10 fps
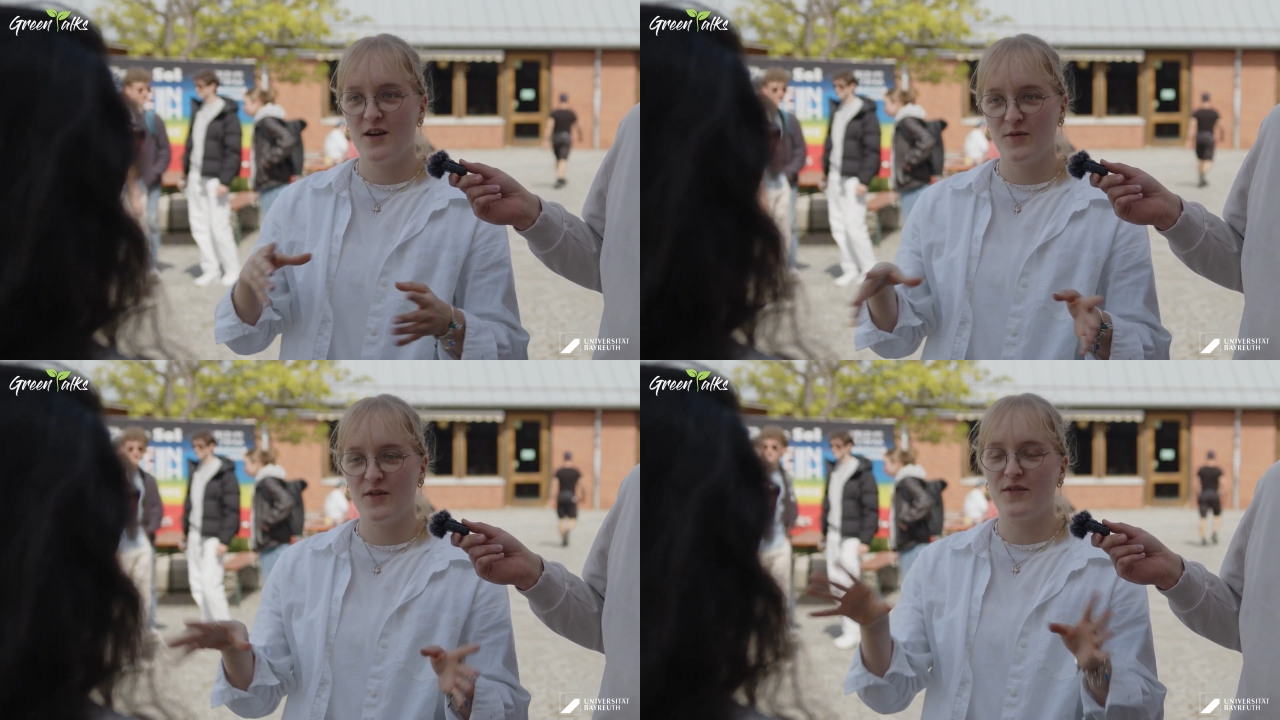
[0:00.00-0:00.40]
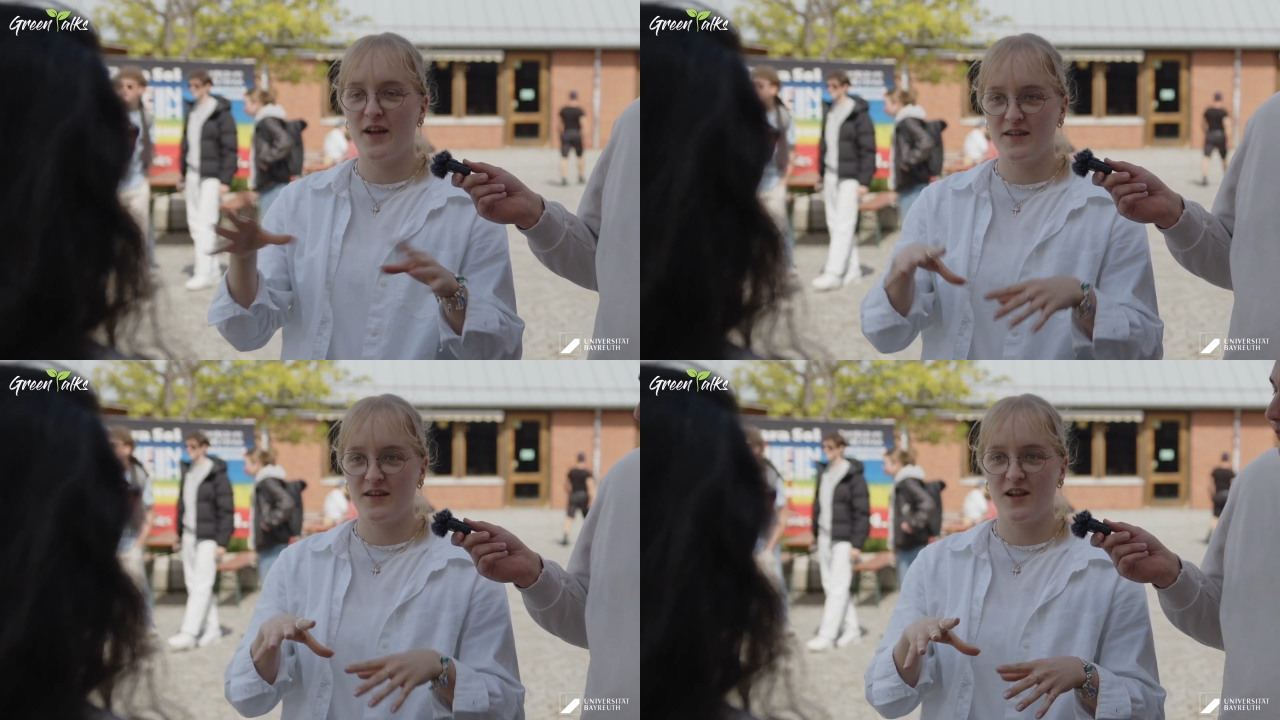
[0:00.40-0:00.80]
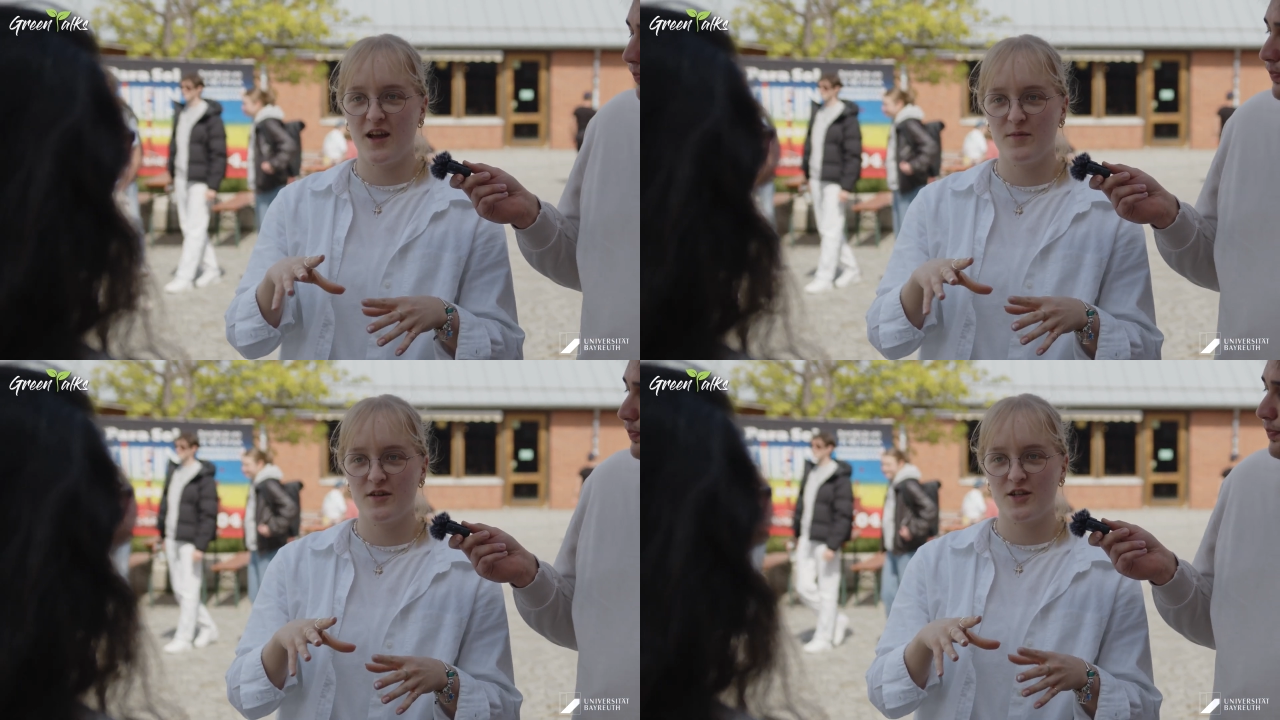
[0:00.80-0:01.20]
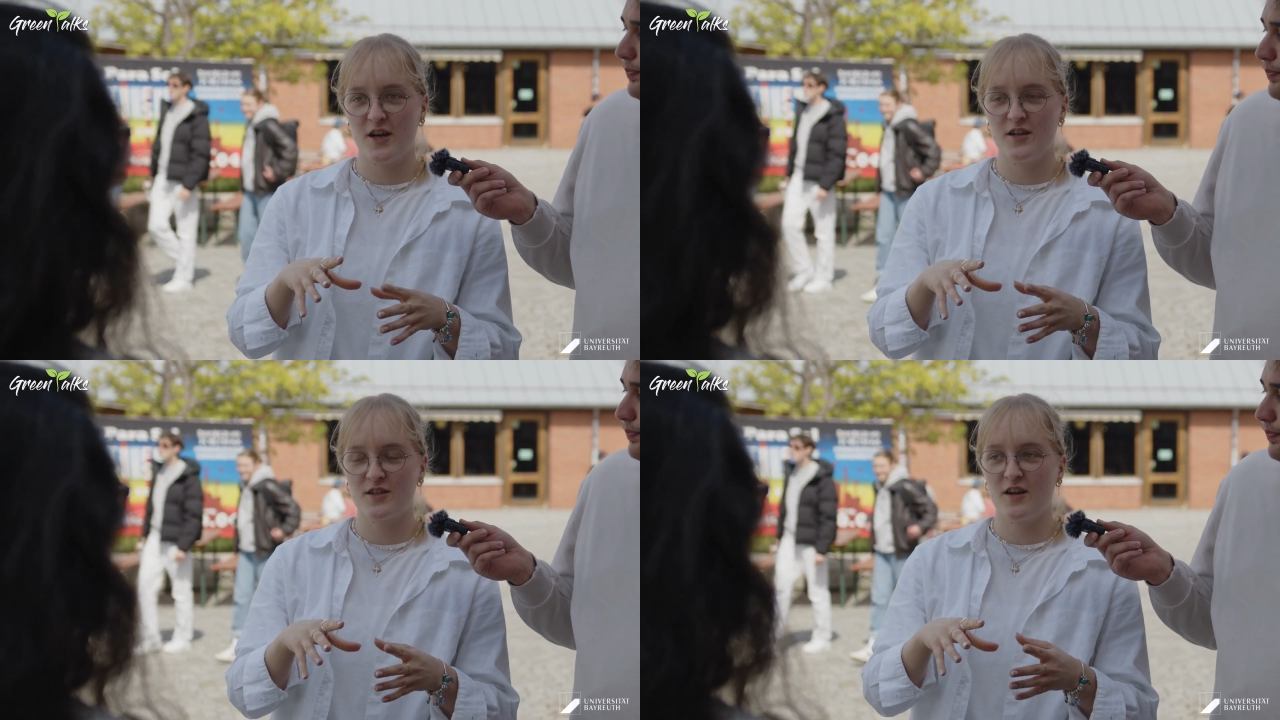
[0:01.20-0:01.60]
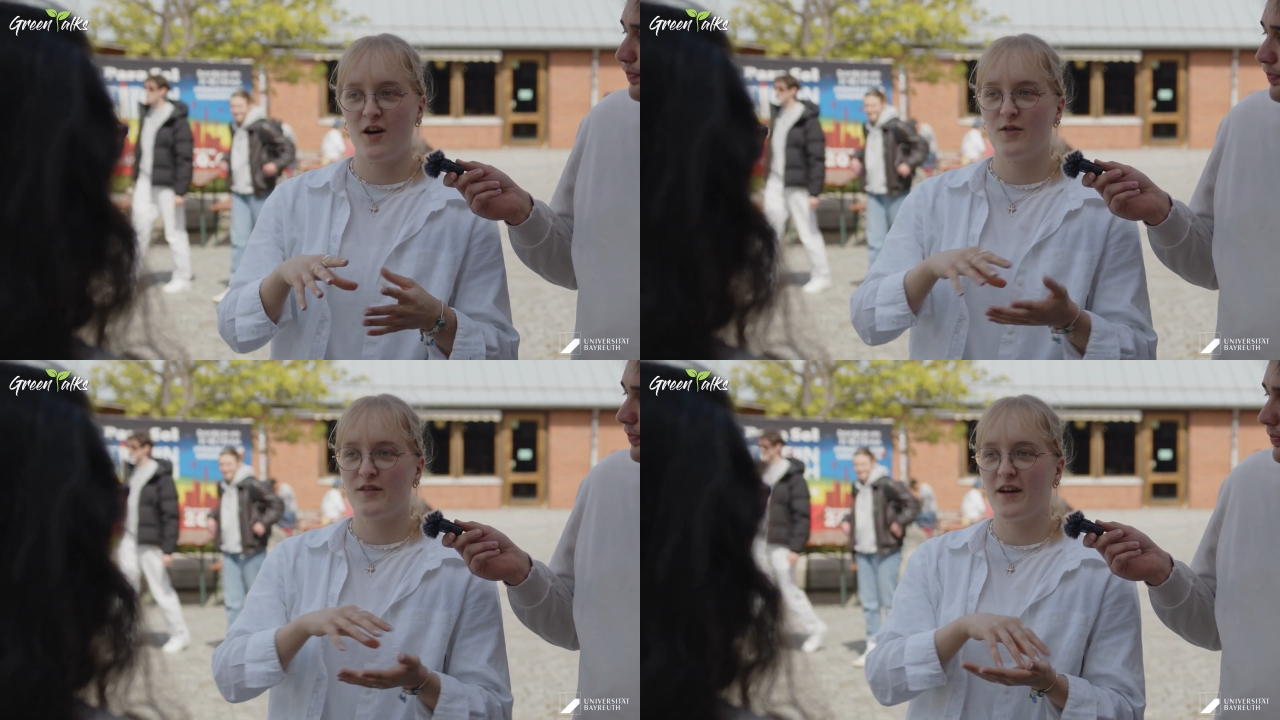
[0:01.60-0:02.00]
with like the climate change and
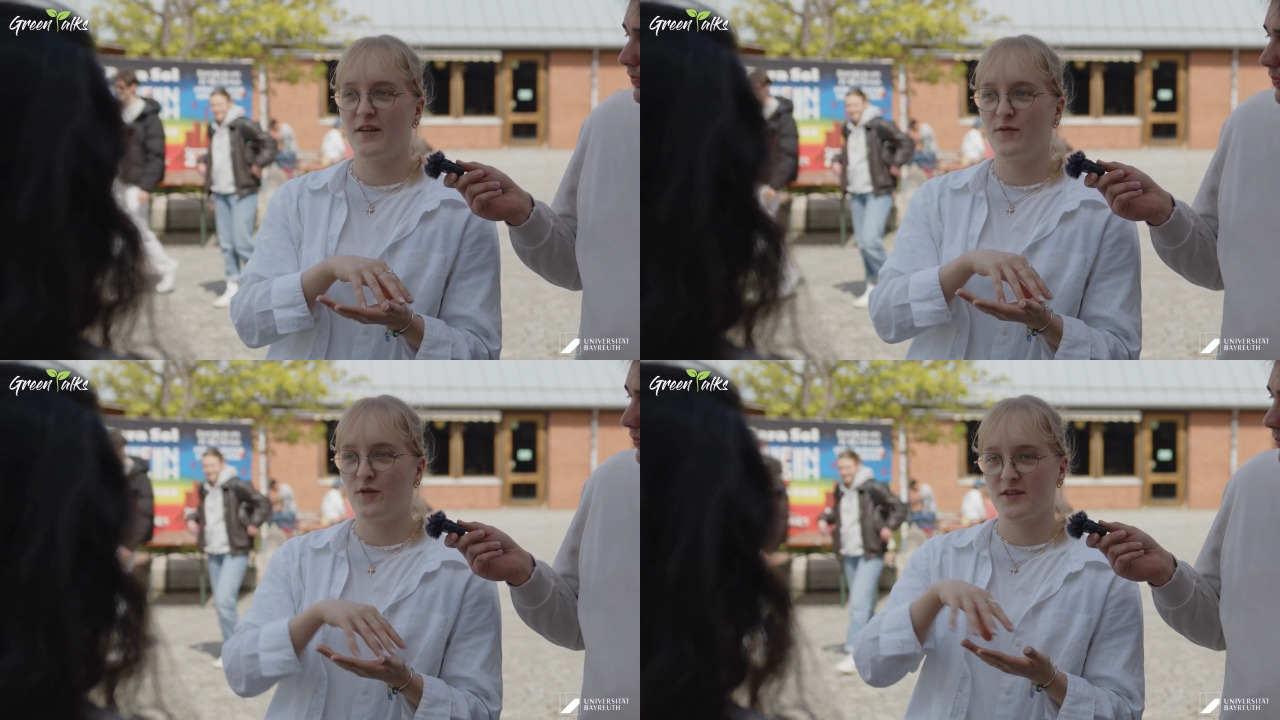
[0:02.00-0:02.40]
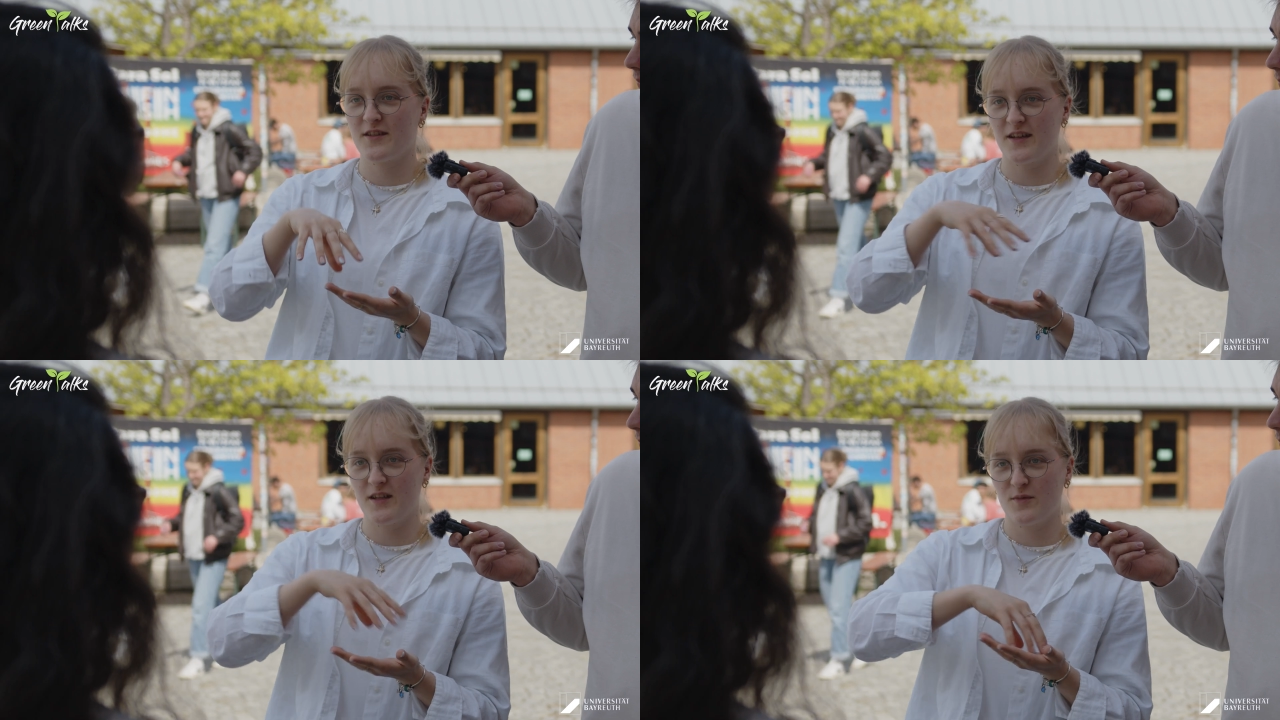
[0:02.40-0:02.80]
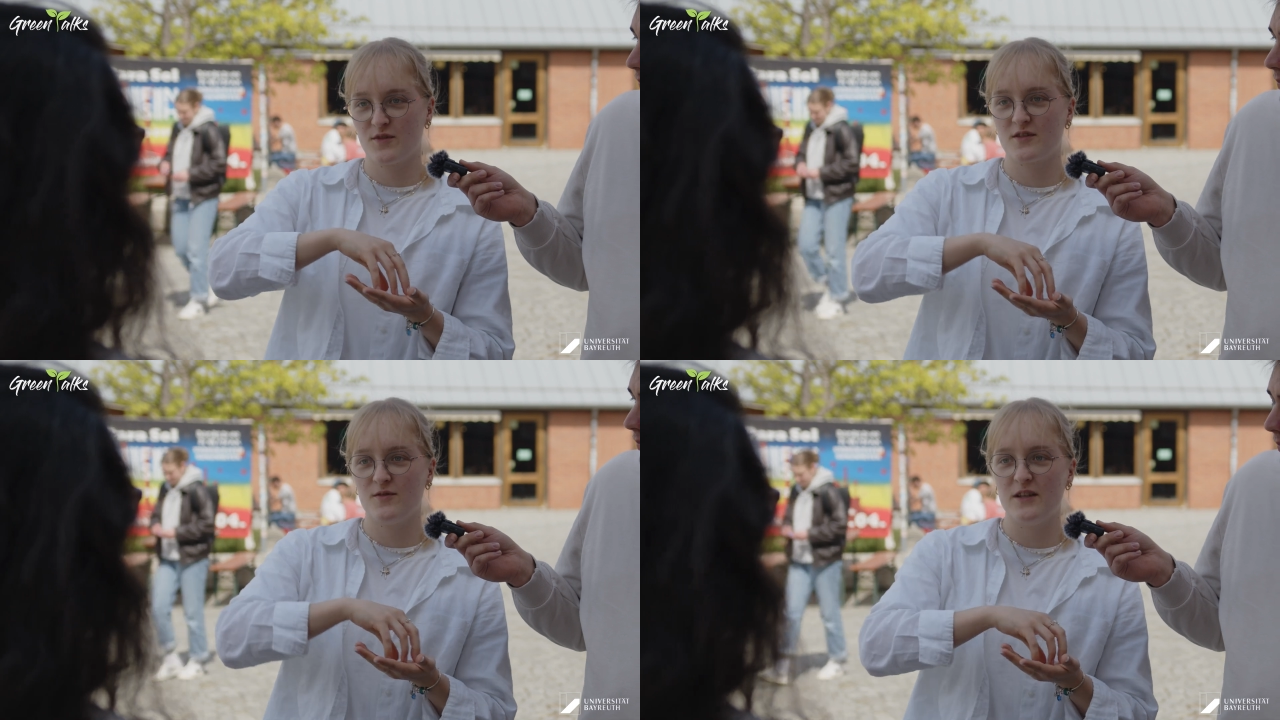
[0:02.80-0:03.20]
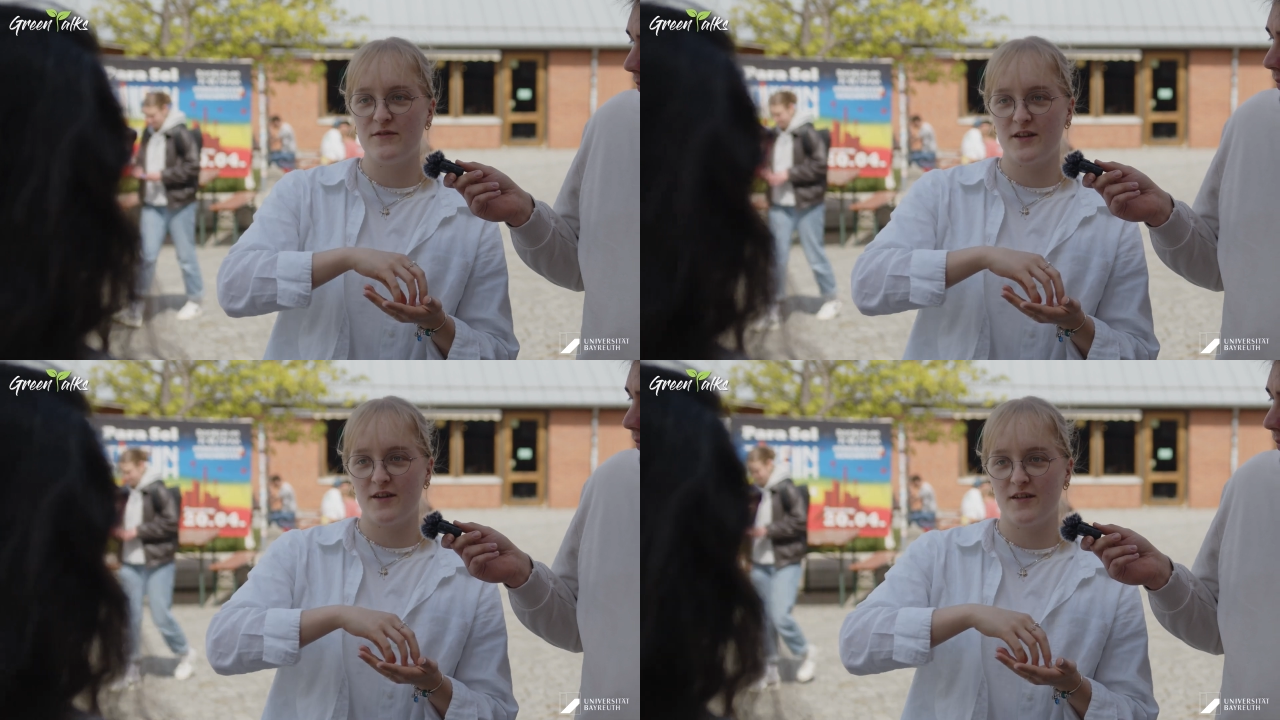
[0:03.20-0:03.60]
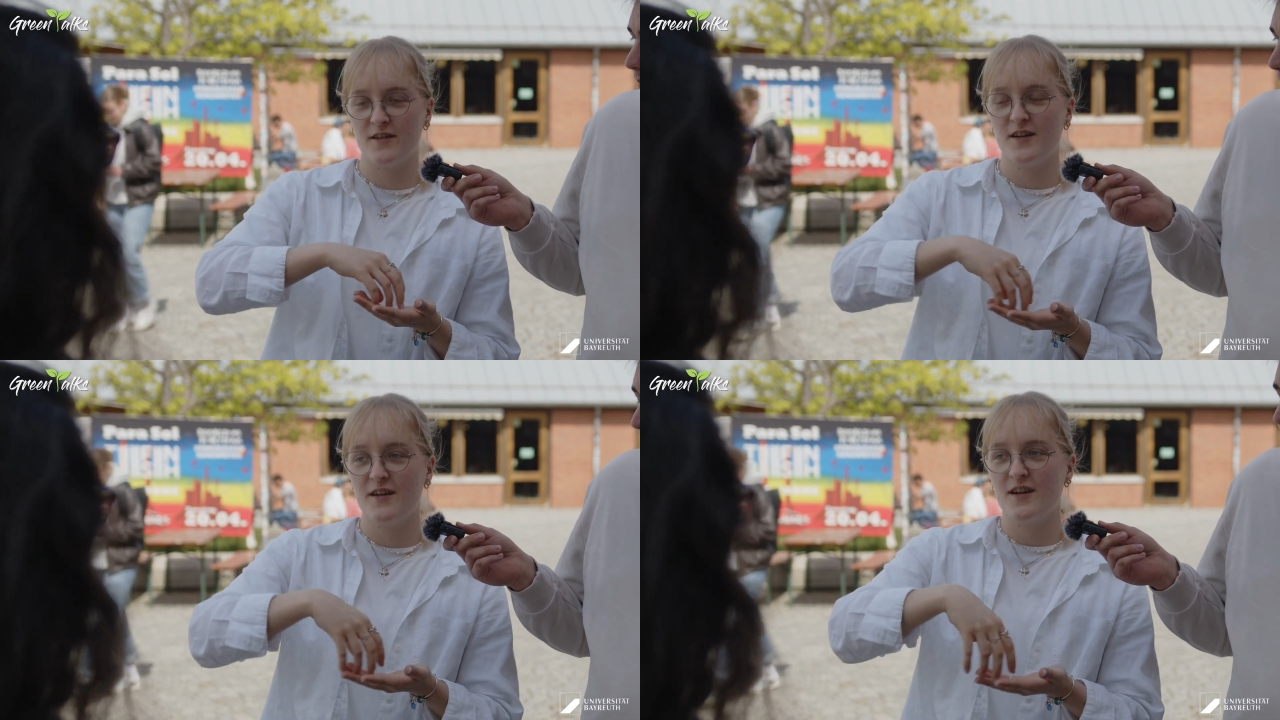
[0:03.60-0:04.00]
how it like forces animals to leave their